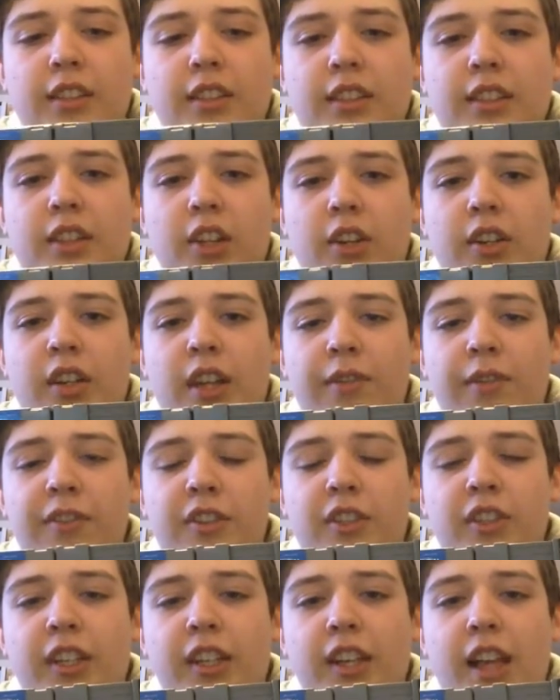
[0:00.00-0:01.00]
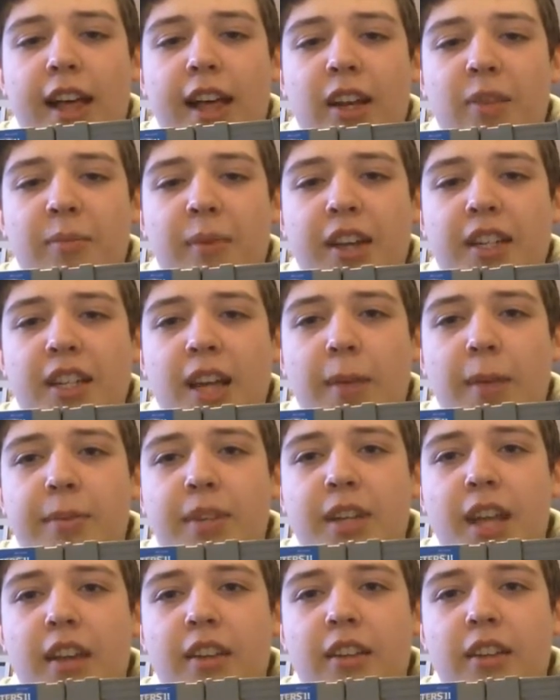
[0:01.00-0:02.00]
They're definitely not on my top
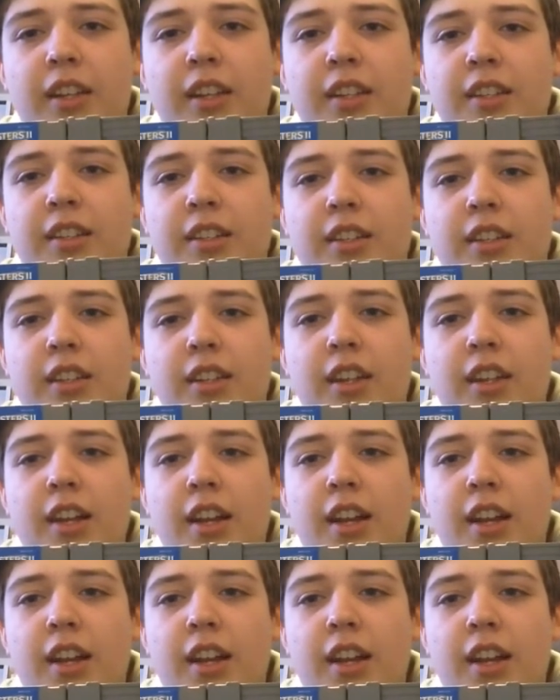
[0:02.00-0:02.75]
10 list.